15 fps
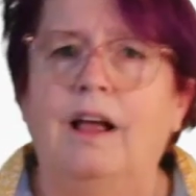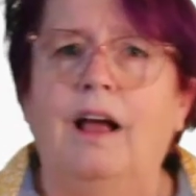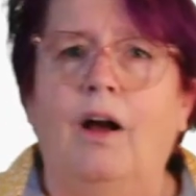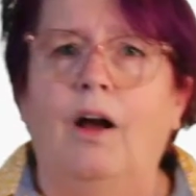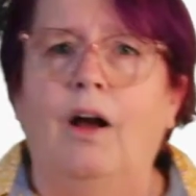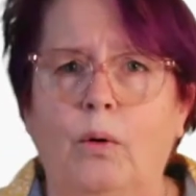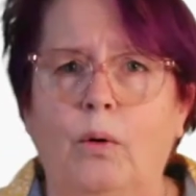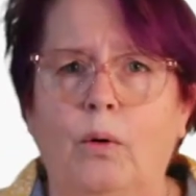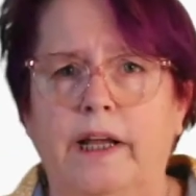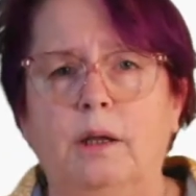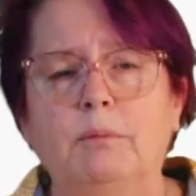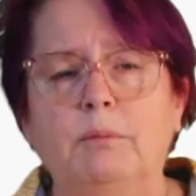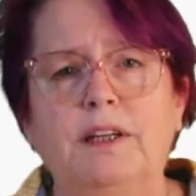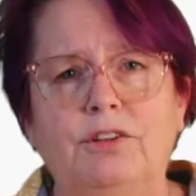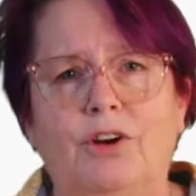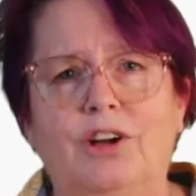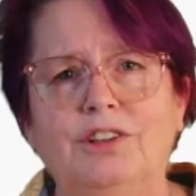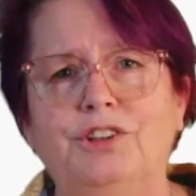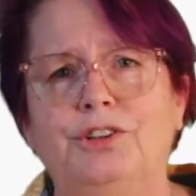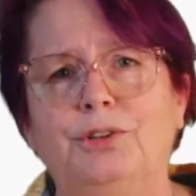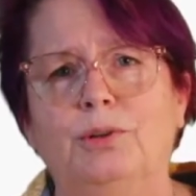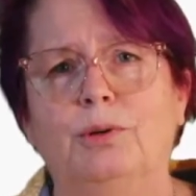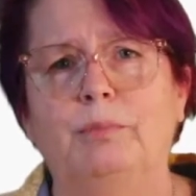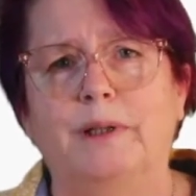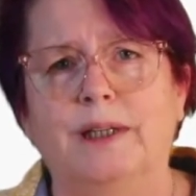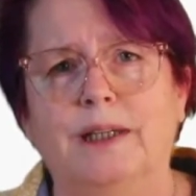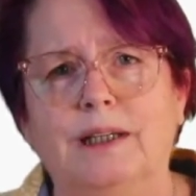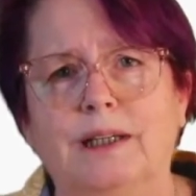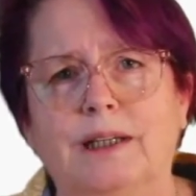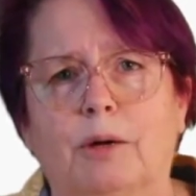Okay, let me talk to you a bit
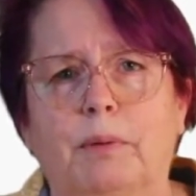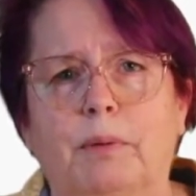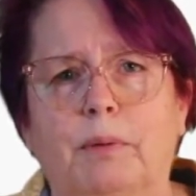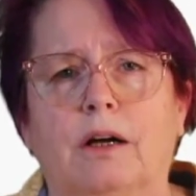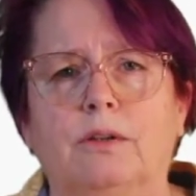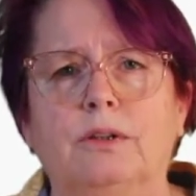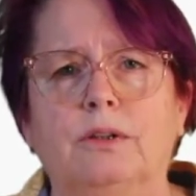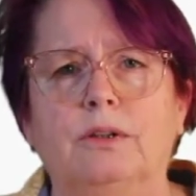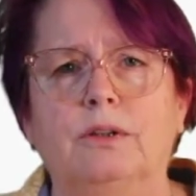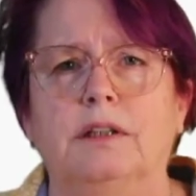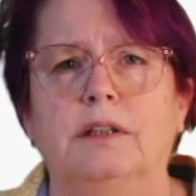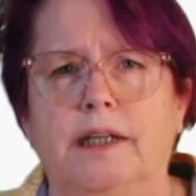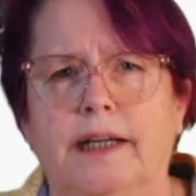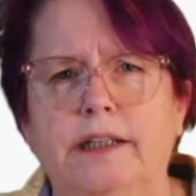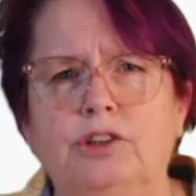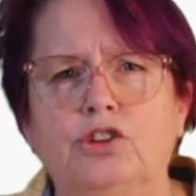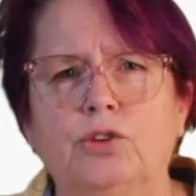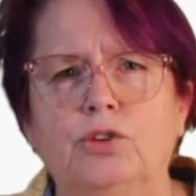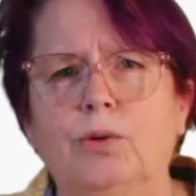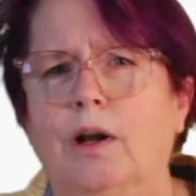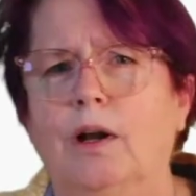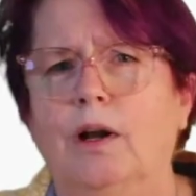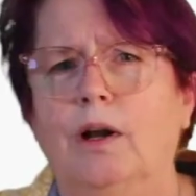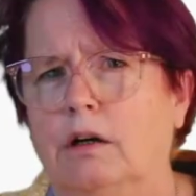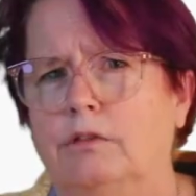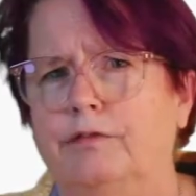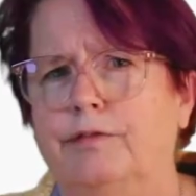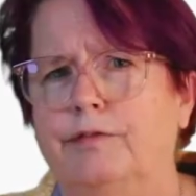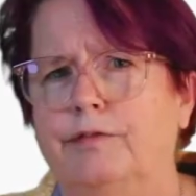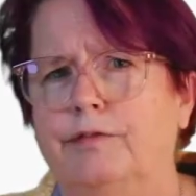about the nature of
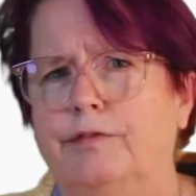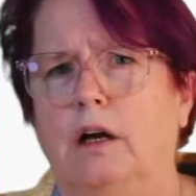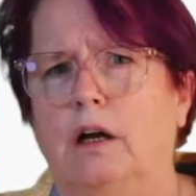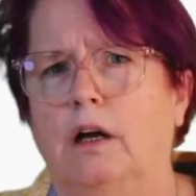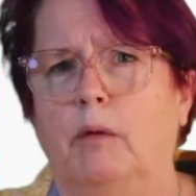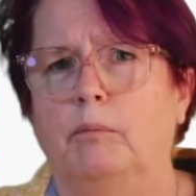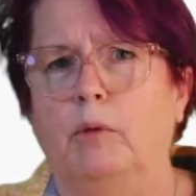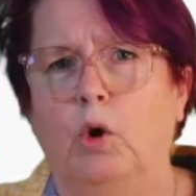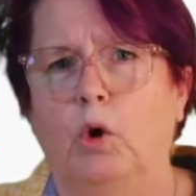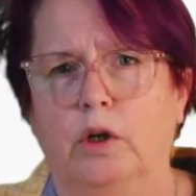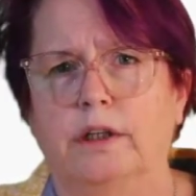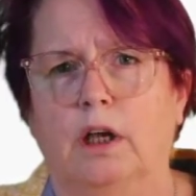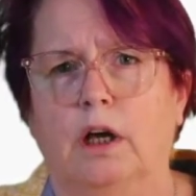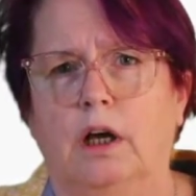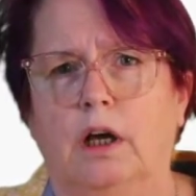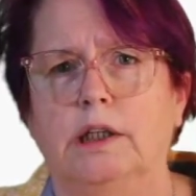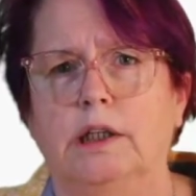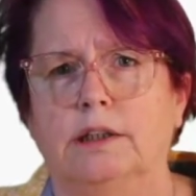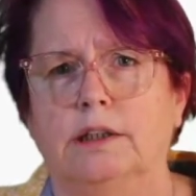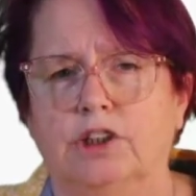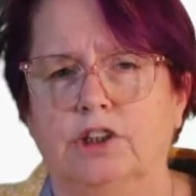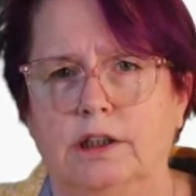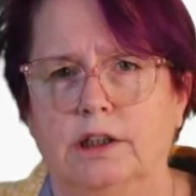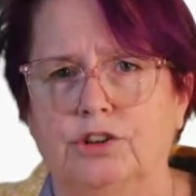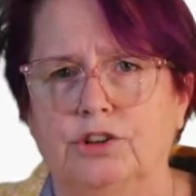online education.